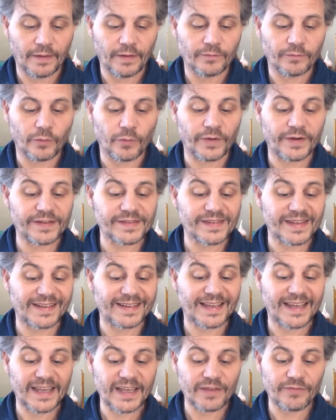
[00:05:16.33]
For it is an
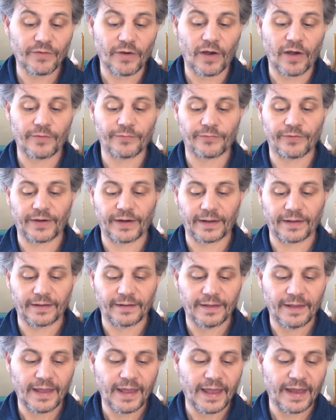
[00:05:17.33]
heave offering,
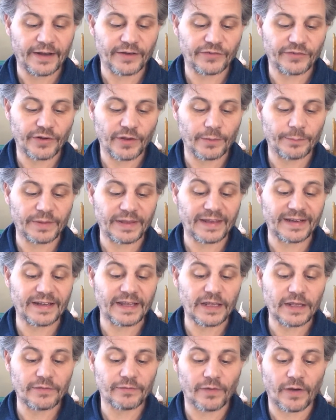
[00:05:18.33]
and it shall be an
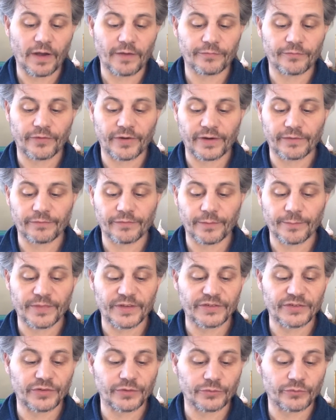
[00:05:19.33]
heave offering from the
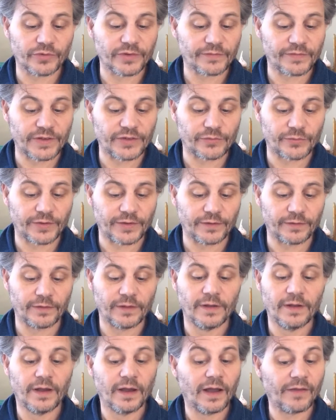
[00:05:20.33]
children of Israel
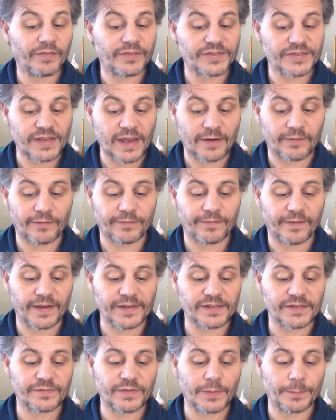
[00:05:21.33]
of the
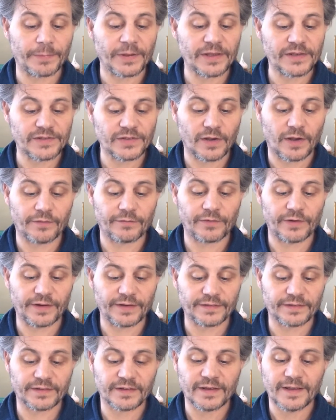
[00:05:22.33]
sacrifice of their peace
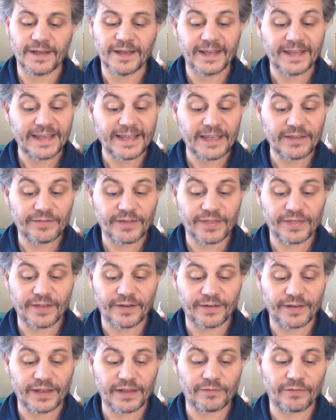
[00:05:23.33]
offerings, even
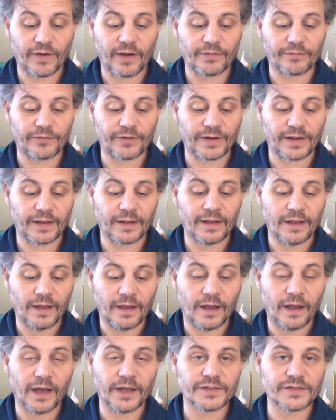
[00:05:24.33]
their heave offering
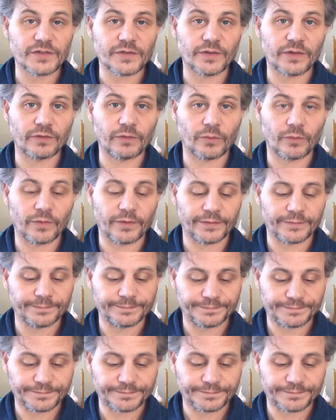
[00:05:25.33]
unto the Lord.